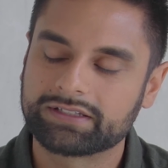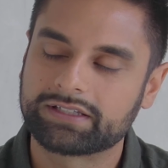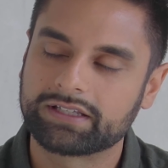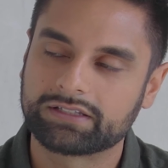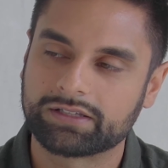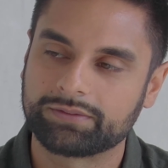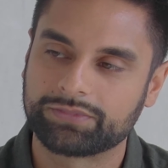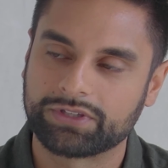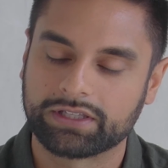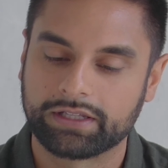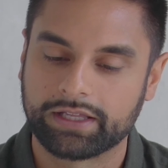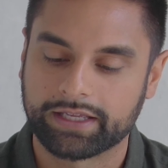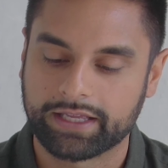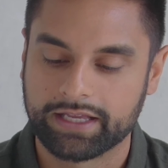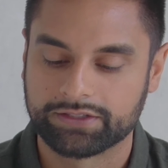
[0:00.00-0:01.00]
to say something
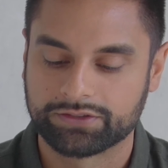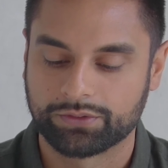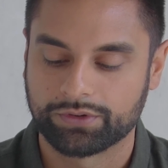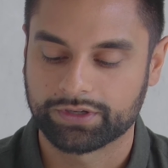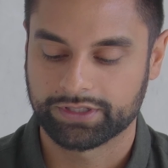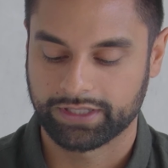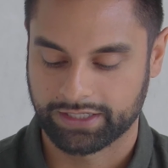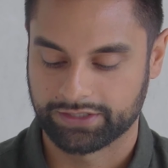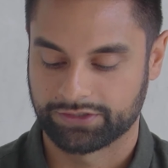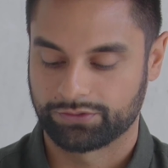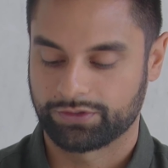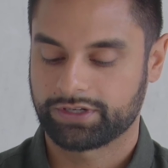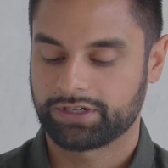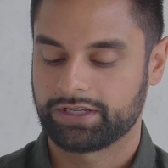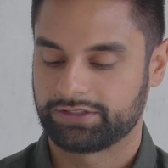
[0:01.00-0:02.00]
like as an
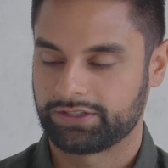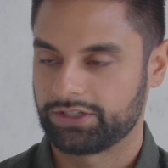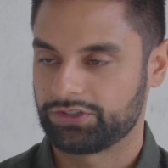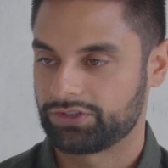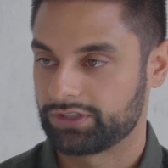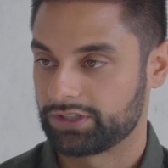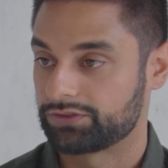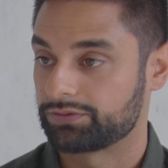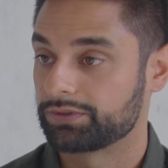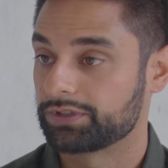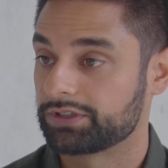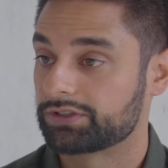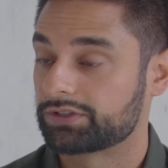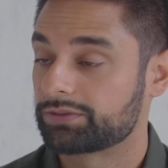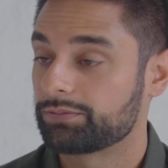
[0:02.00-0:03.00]
organization that's
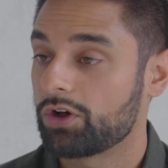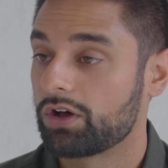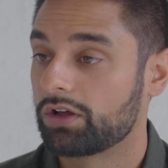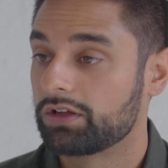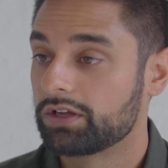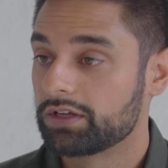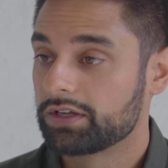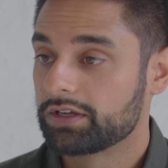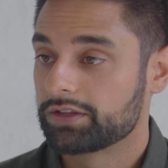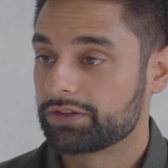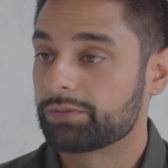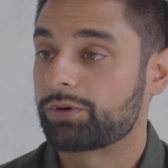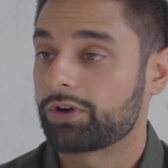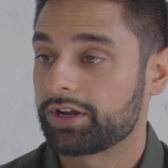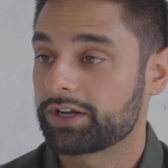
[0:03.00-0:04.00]
really small,
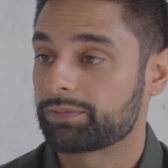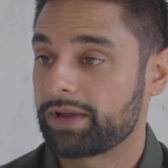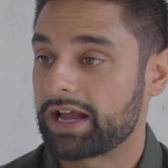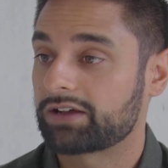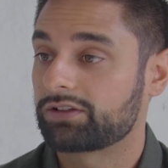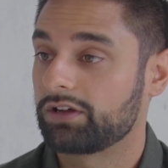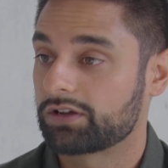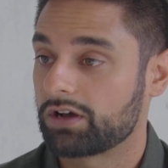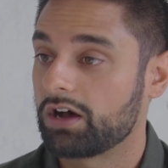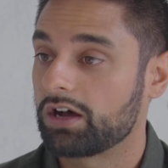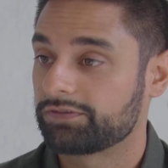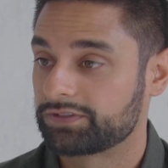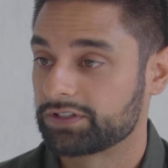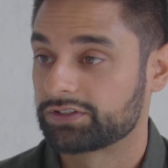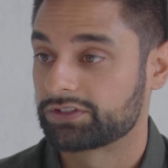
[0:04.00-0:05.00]
the product backlog
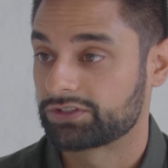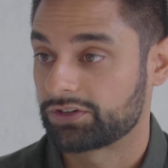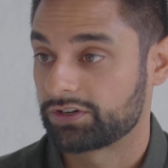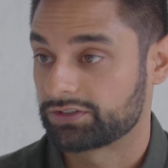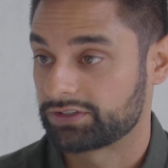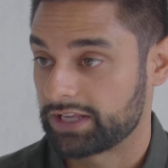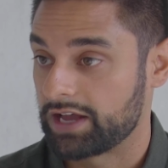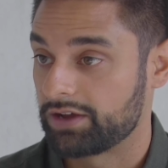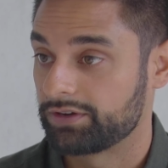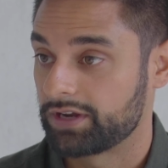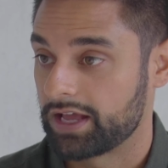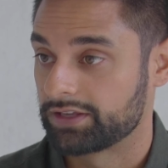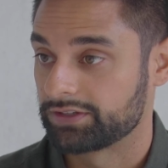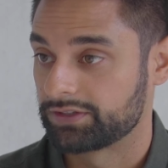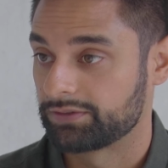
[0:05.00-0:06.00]
often starts out
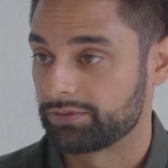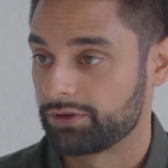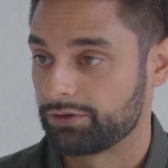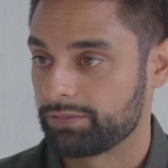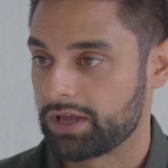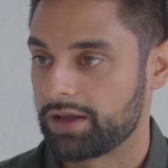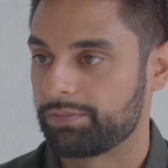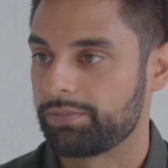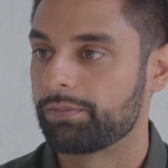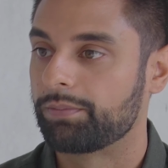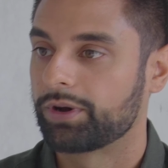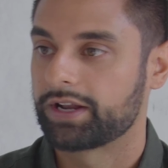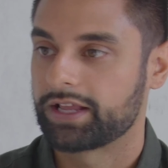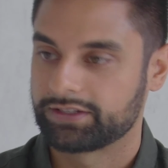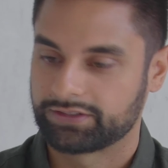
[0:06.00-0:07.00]
as the roadmap.
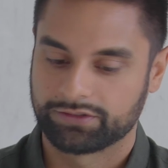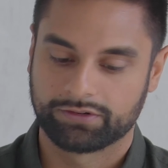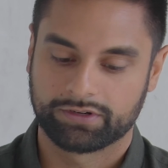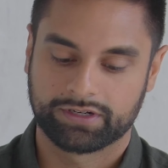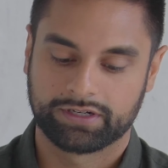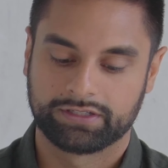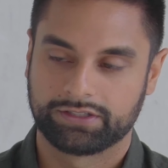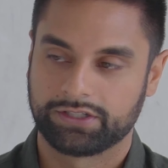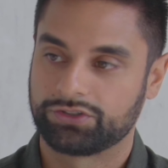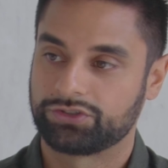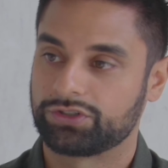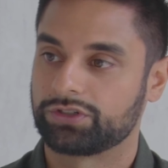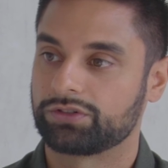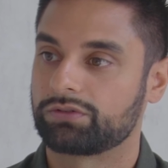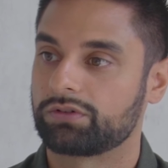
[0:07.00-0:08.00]
But as an
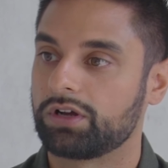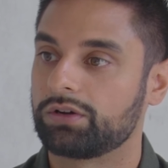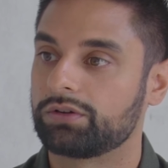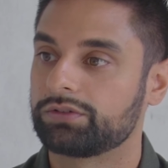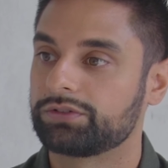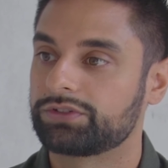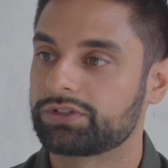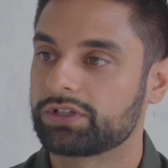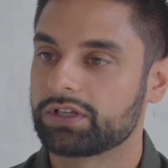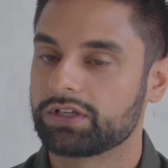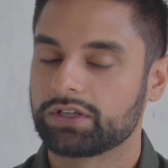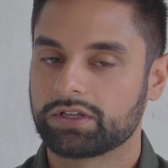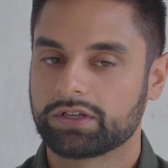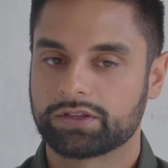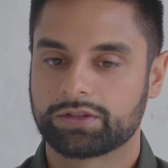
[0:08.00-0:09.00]
organization grows,
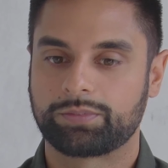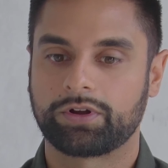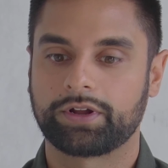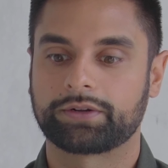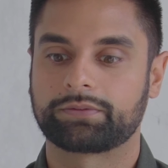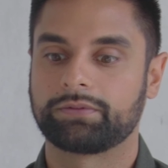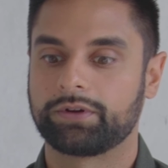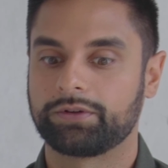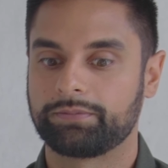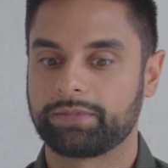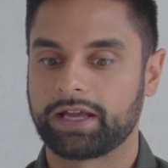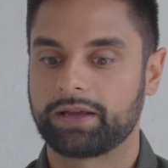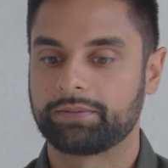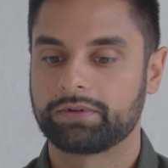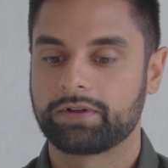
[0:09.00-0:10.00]
the product
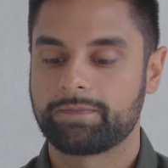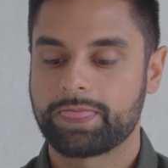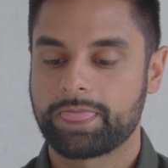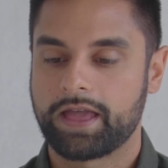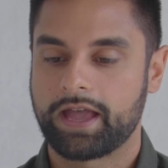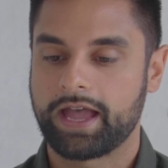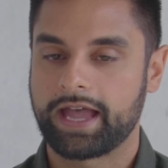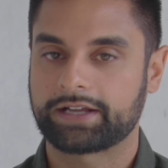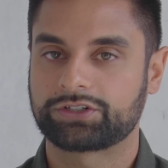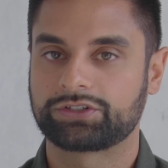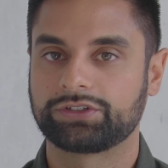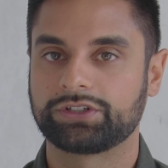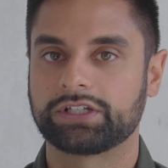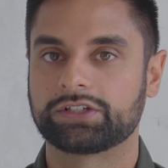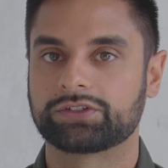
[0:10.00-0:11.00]
roadmap
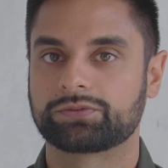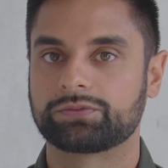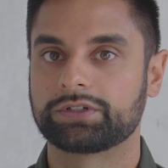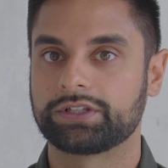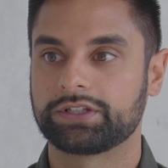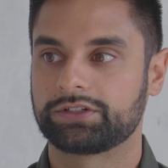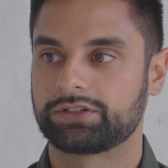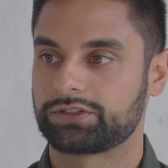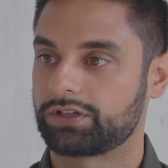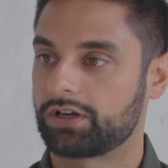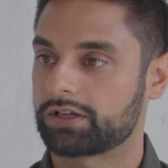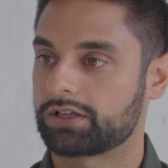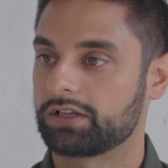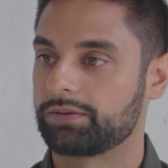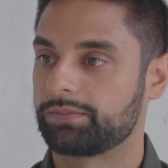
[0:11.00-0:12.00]
actually is really just
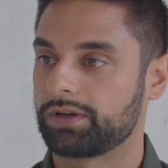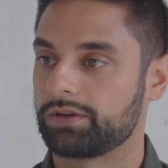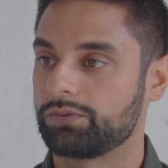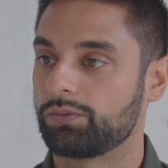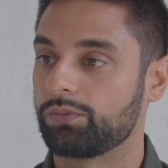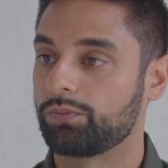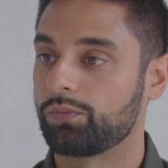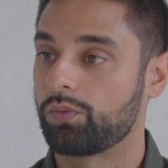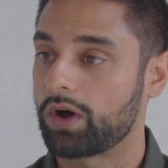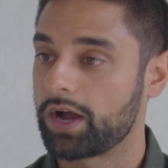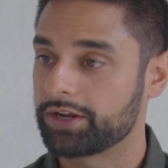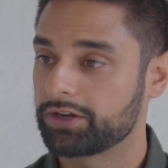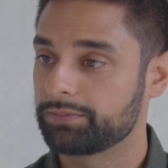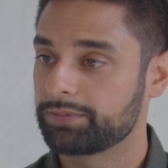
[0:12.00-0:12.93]
talking about why you're